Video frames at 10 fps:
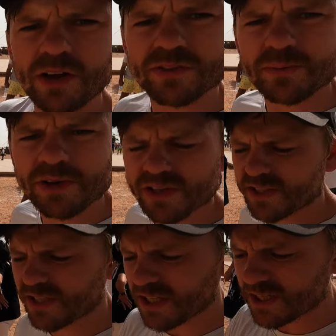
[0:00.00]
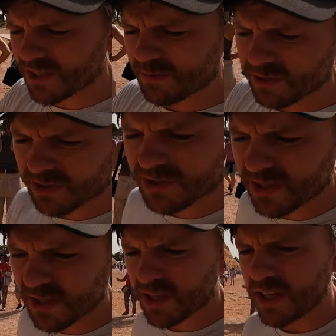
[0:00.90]
and wealthy person in Egypt because
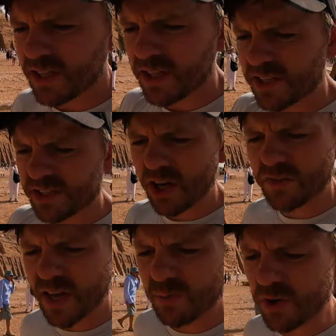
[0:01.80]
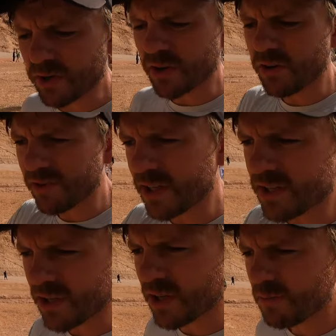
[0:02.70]
he started that one god
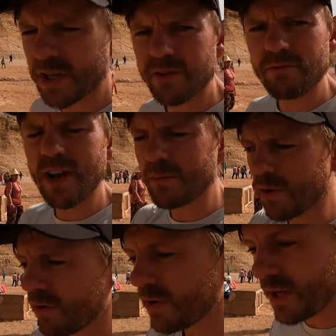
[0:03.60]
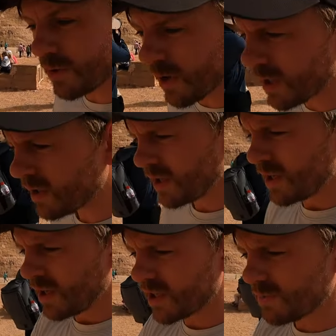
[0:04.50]
religion. Bit of a rebel. Anyway,
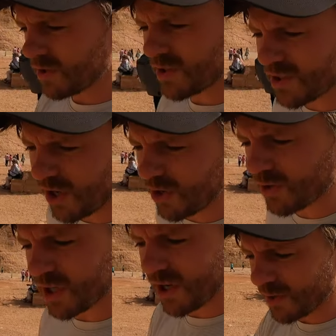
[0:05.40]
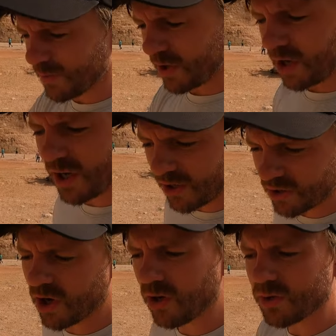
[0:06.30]
as much as a whole
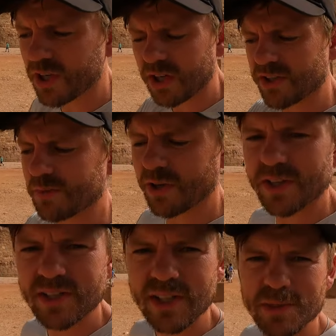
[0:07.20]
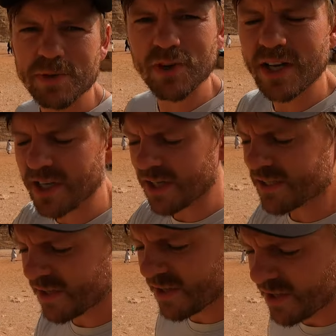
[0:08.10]
cold-hearted person he is portrayed
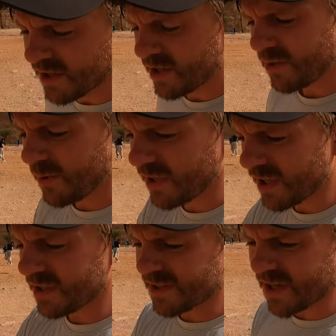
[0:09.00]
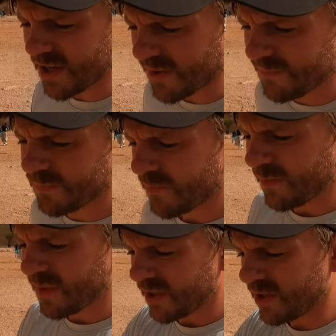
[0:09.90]
as, with his, uh,
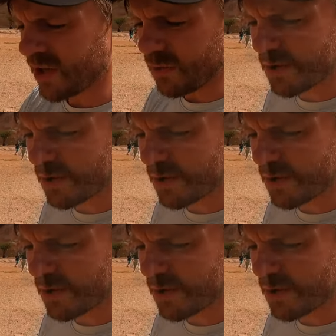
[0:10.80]
you